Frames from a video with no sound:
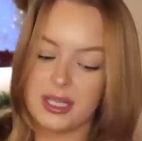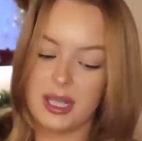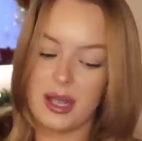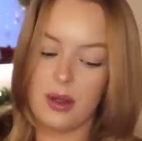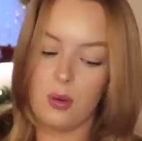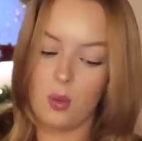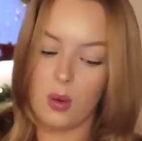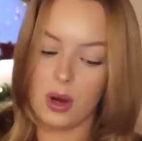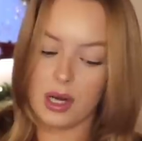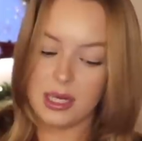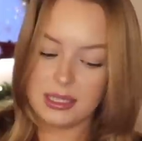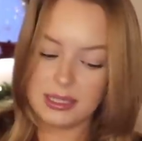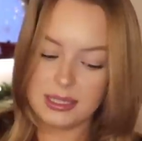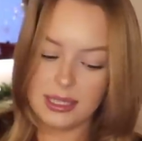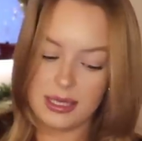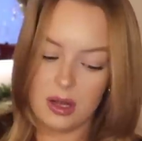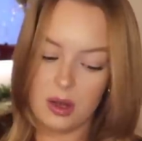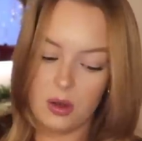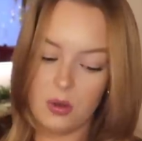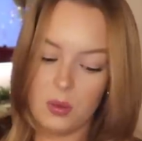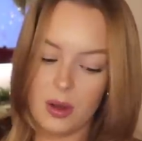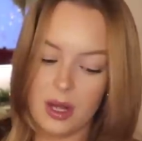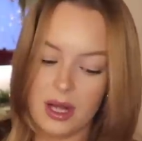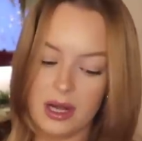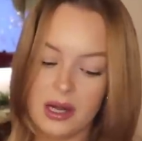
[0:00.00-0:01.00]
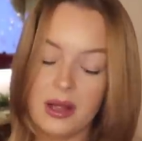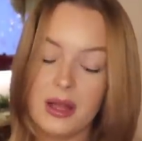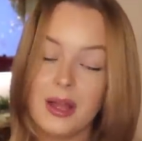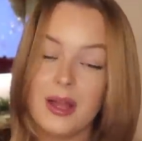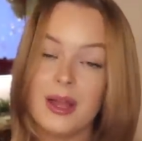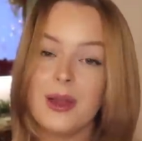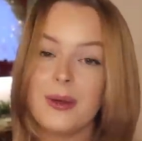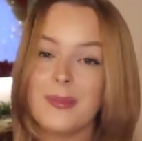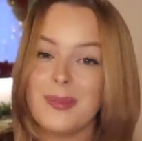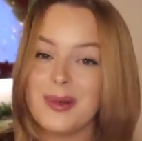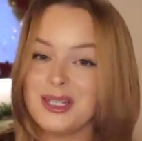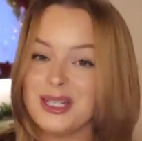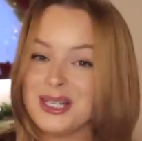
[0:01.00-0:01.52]
get one single one,
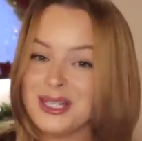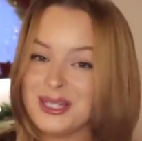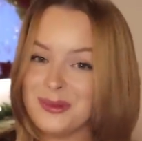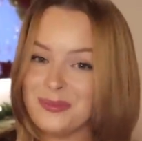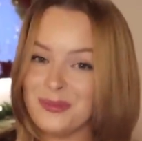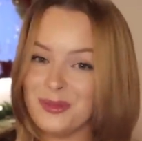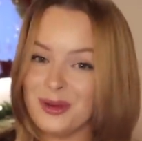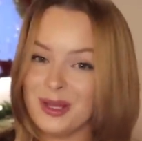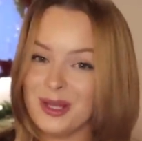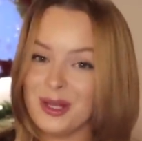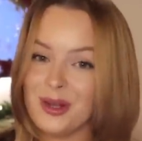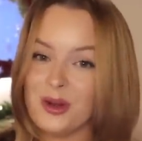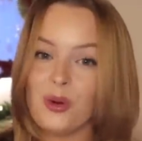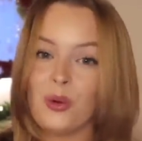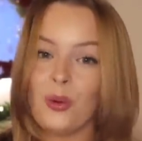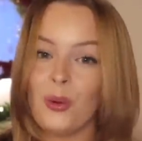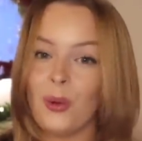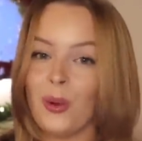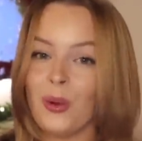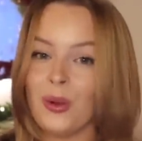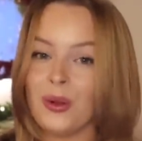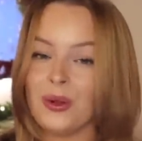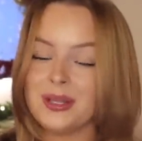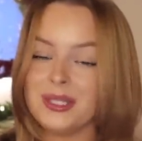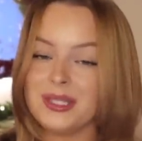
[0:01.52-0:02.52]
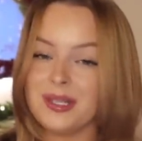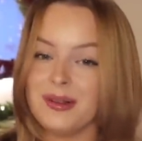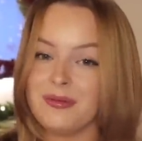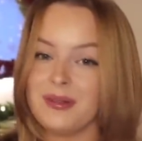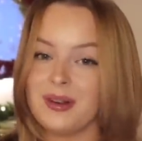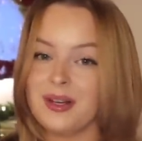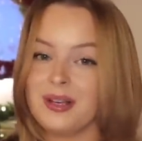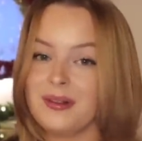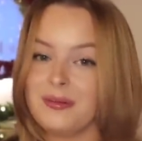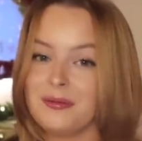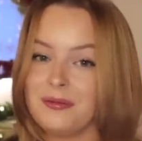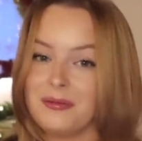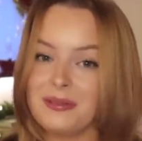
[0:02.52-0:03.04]
but she has some really cool
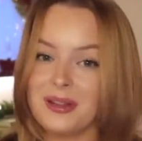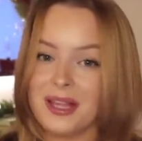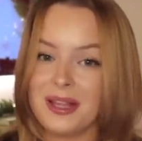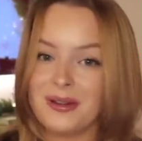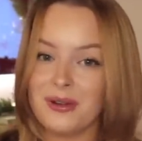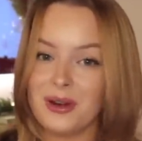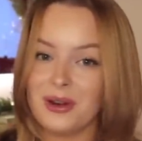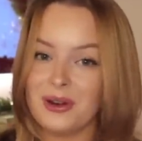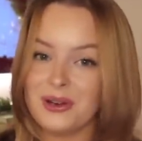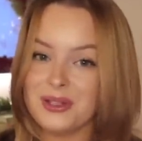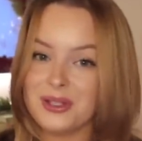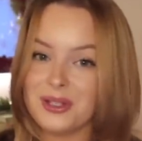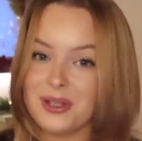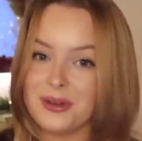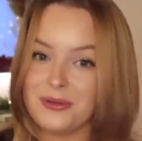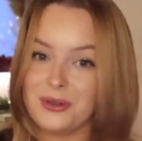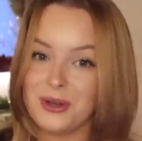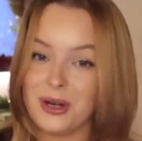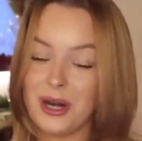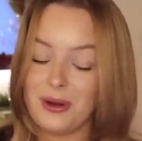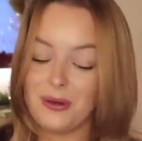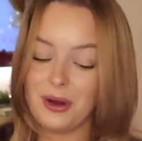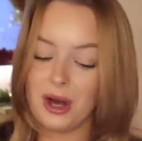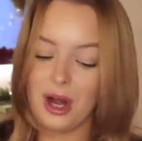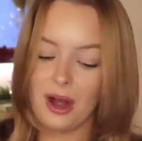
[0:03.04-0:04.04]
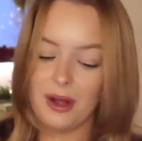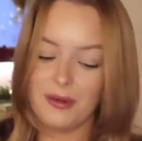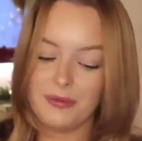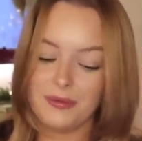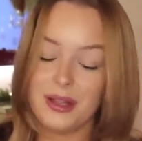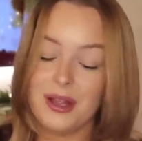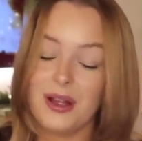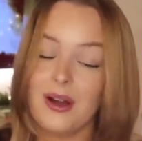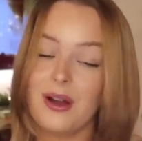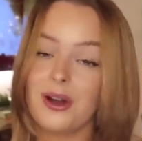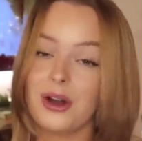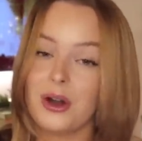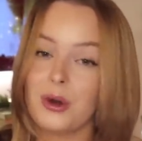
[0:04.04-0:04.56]
different flavors of ground
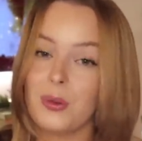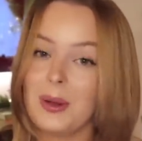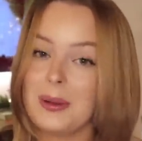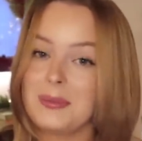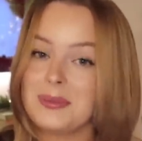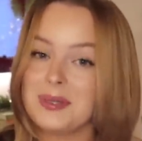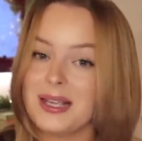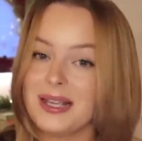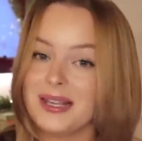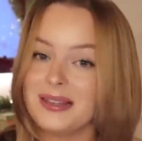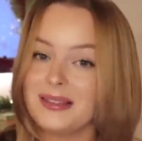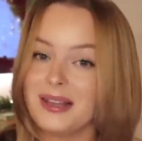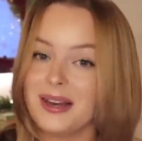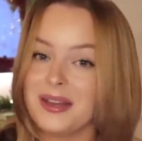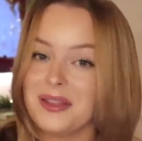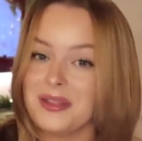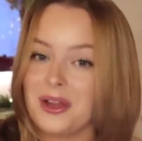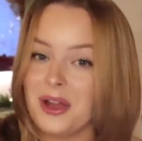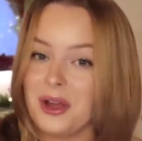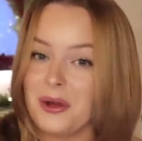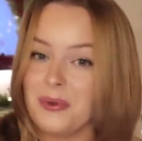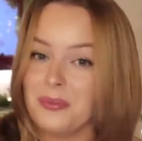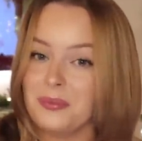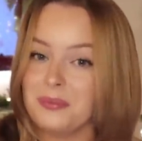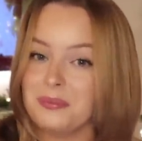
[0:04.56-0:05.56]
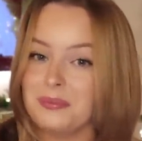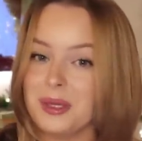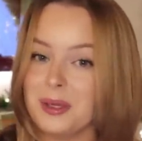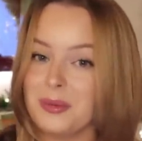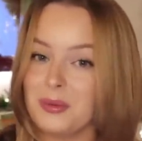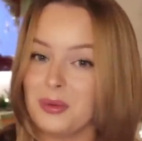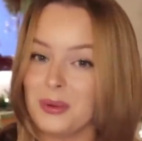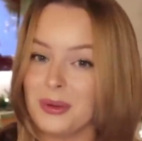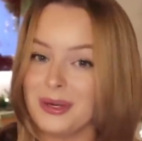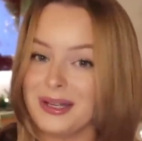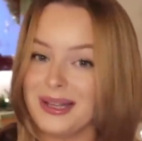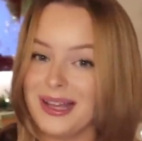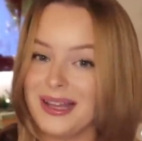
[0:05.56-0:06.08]
coffee on her website that I thought
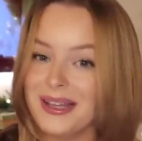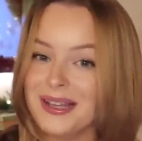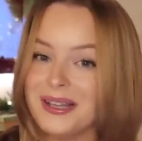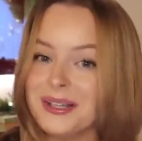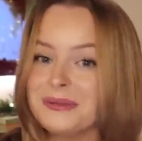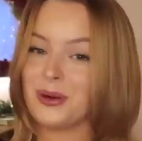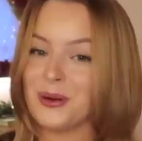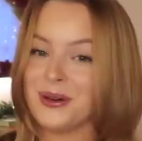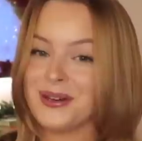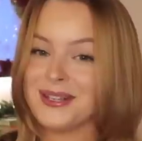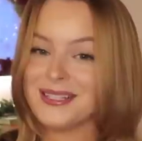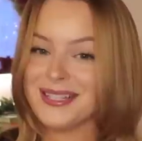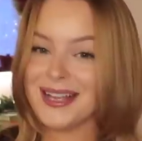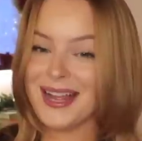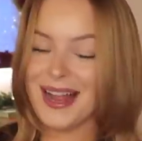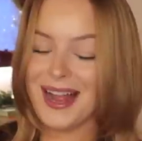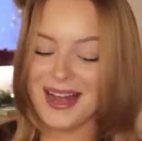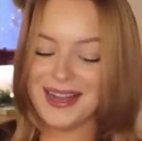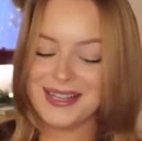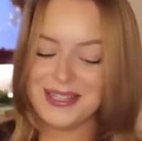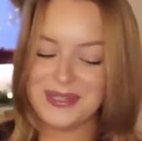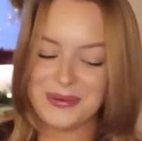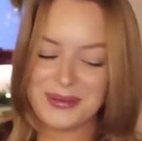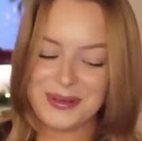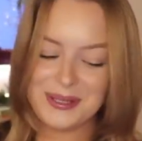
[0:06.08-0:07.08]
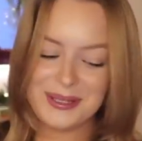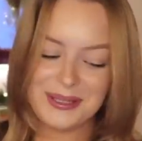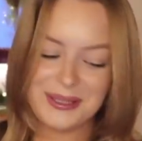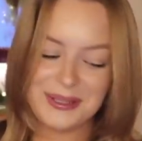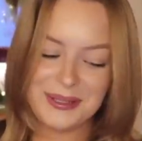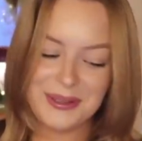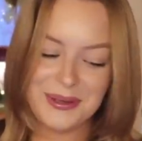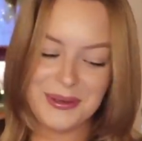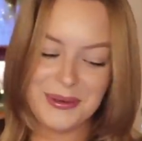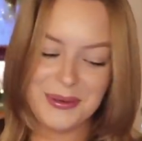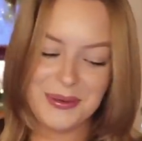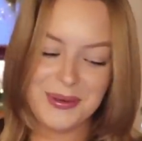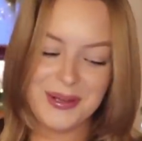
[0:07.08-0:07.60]
people would like. Of course, I had to
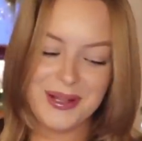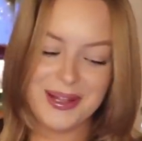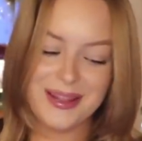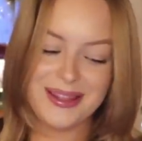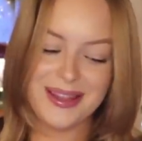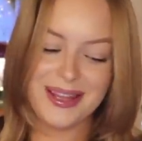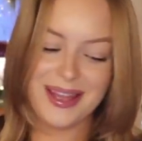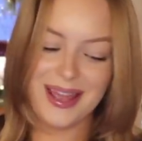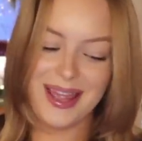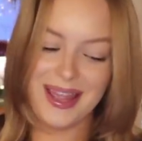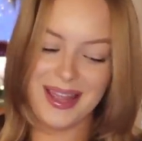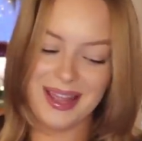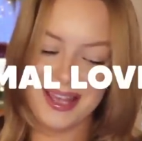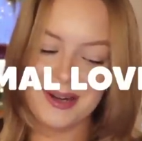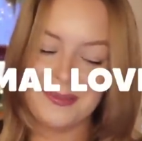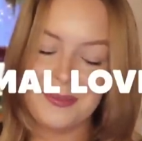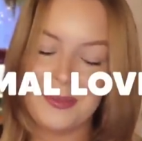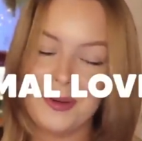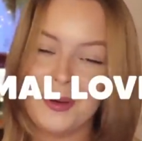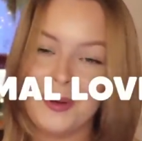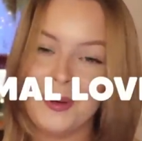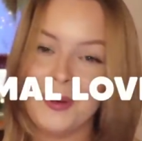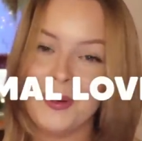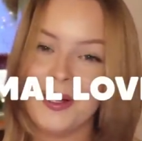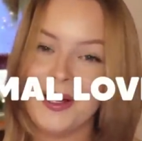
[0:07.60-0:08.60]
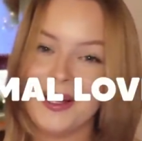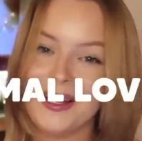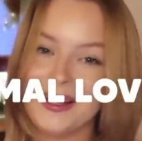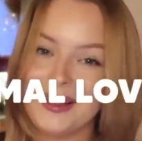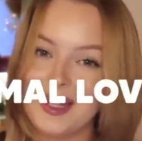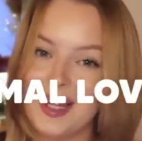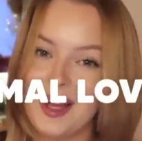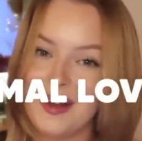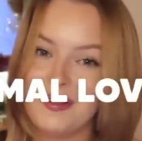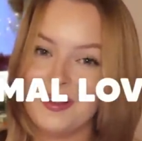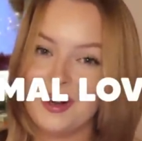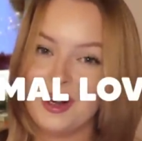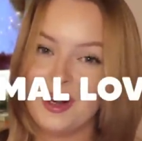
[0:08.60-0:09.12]
include the animal
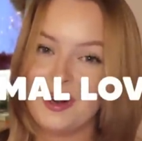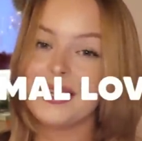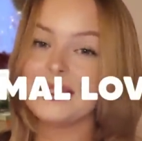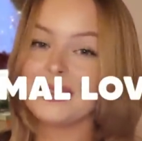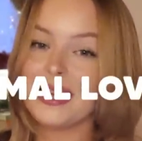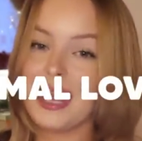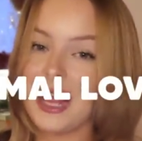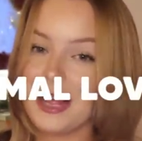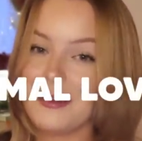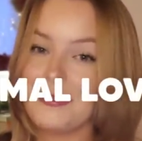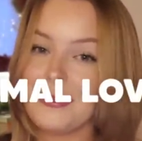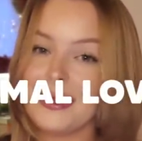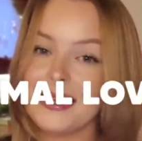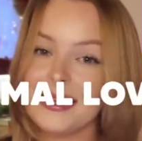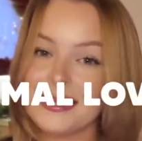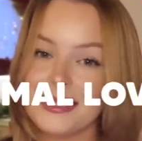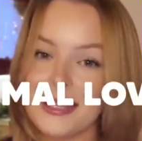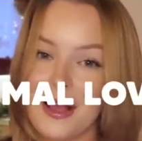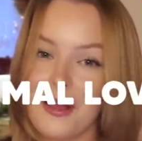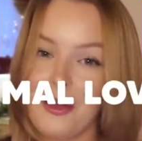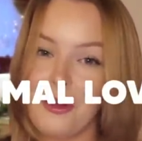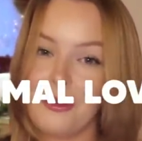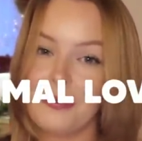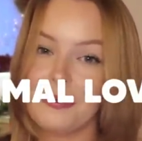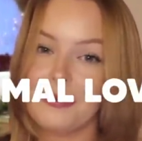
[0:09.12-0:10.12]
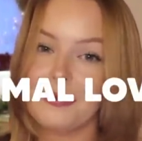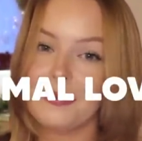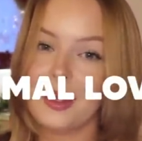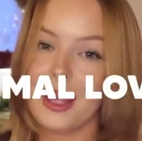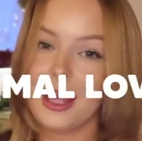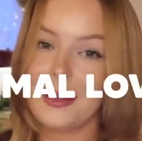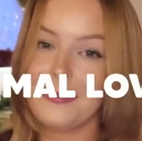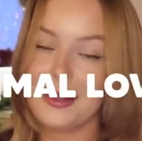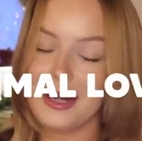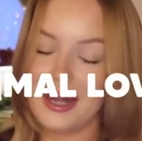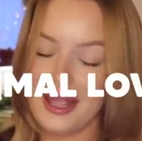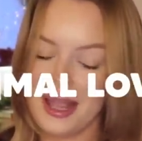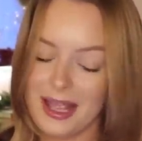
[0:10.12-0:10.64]
lover because I myself
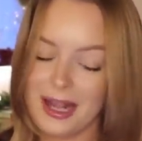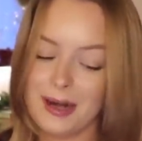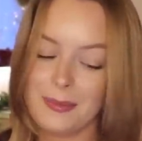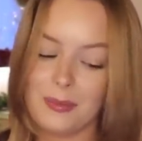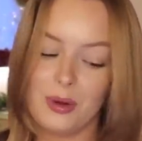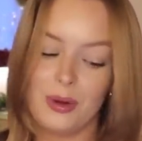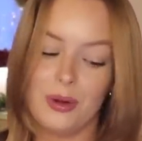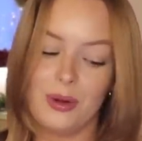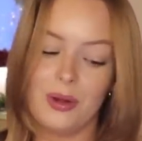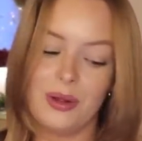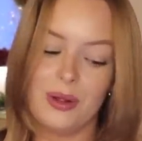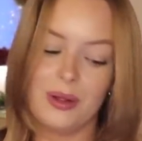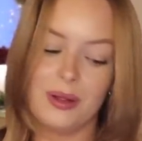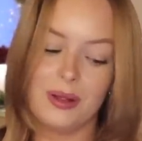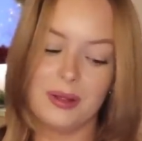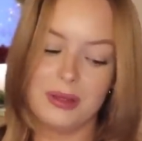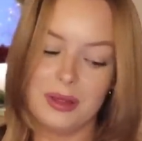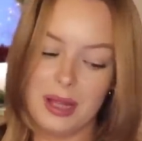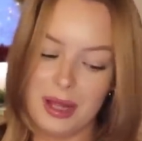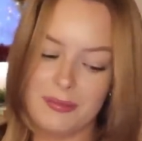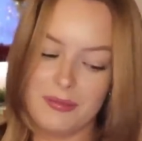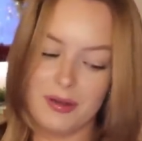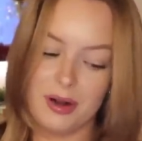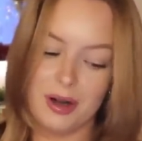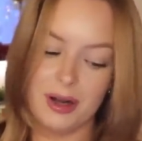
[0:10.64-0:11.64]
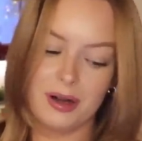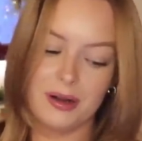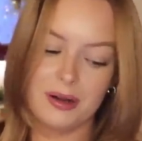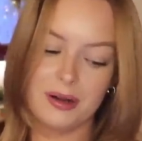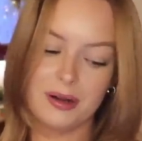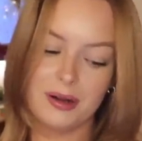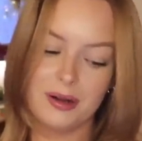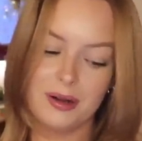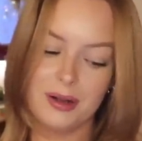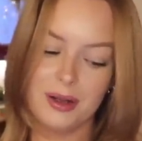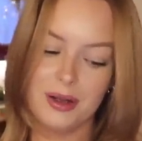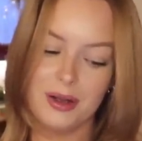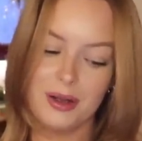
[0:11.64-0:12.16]
am an animal lover.
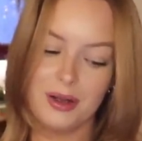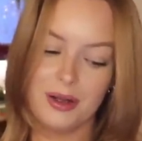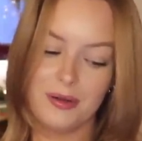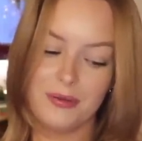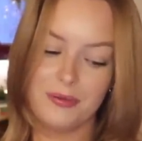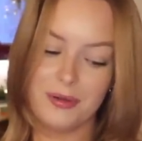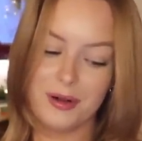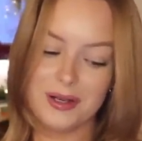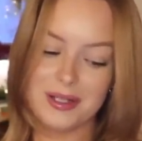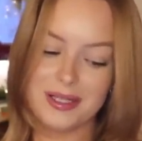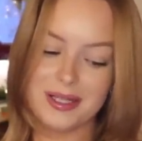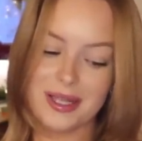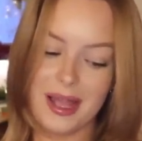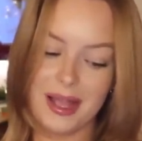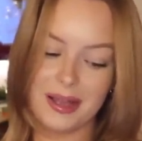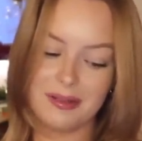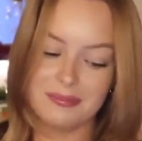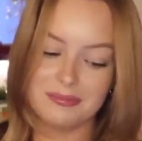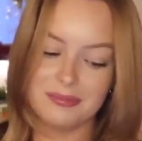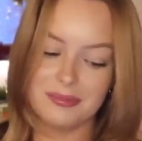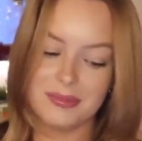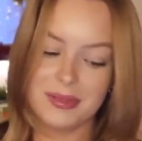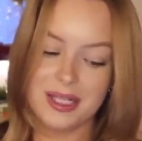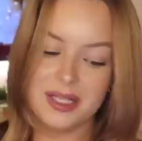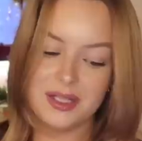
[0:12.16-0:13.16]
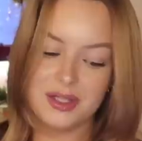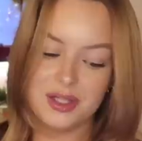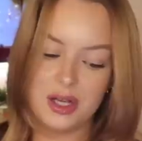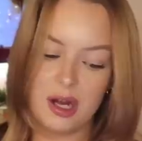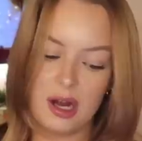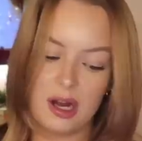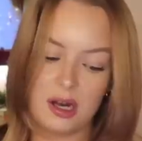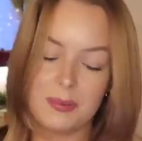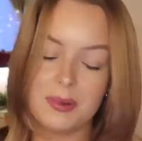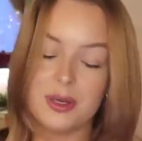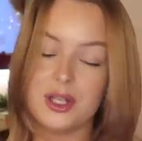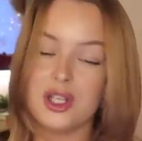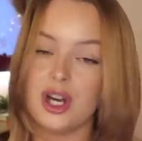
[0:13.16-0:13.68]
First thing, these
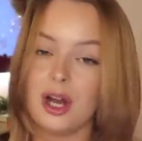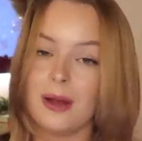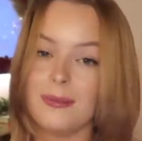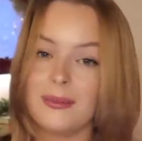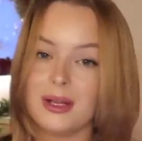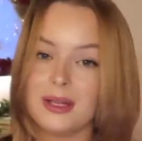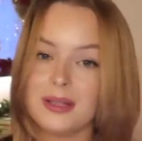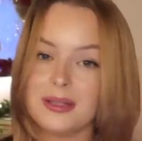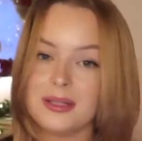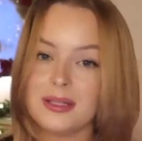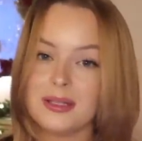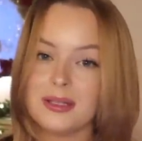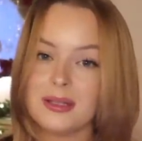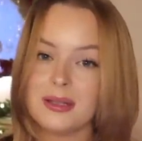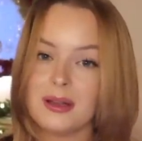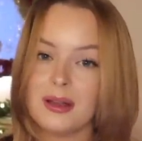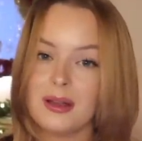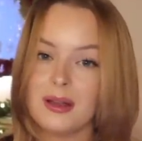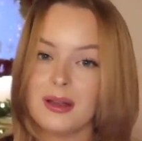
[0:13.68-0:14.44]
dog pajamas.